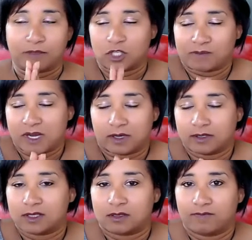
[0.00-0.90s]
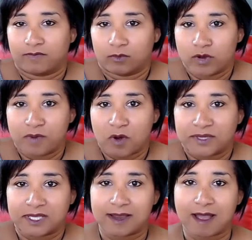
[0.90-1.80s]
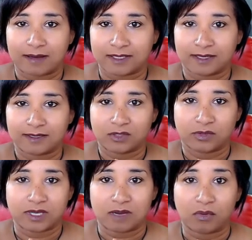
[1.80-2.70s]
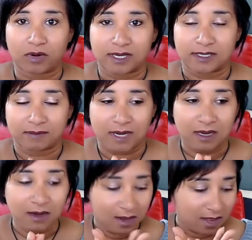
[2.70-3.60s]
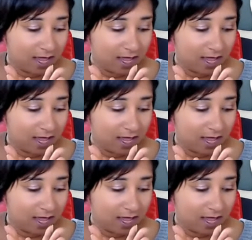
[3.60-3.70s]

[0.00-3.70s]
just because repurposing content, it's really important to me.